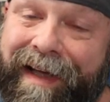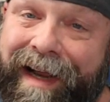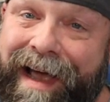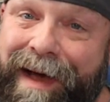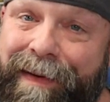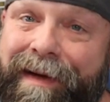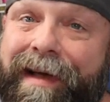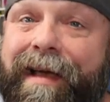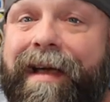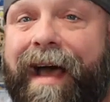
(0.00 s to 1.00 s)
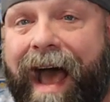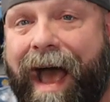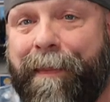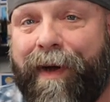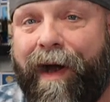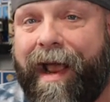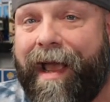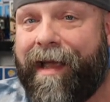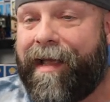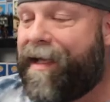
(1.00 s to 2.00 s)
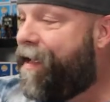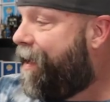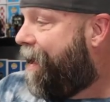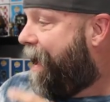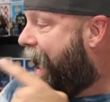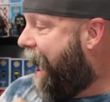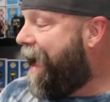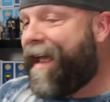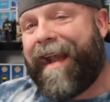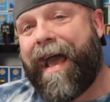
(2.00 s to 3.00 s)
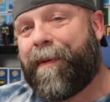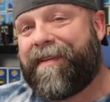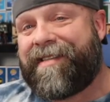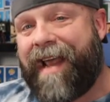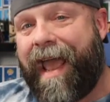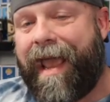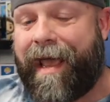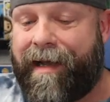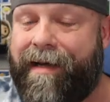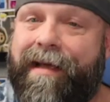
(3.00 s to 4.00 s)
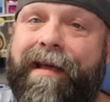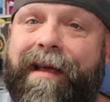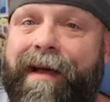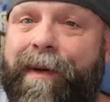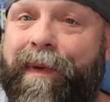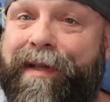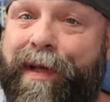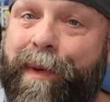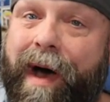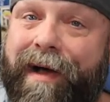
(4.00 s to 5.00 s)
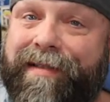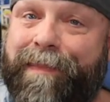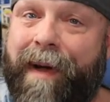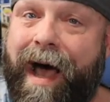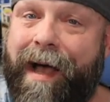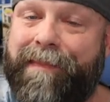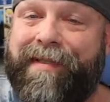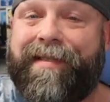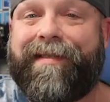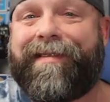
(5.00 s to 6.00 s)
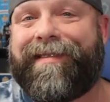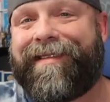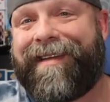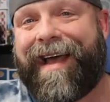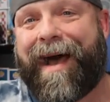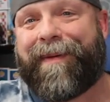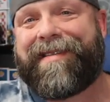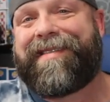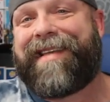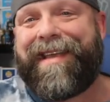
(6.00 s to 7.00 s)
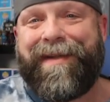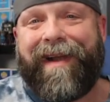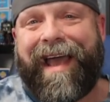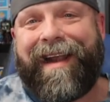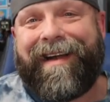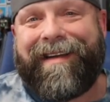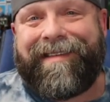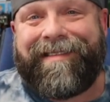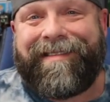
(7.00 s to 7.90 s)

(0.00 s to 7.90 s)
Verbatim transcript: video, I'm Greg, hanging out with Stan with two awesome pops. I will see you later.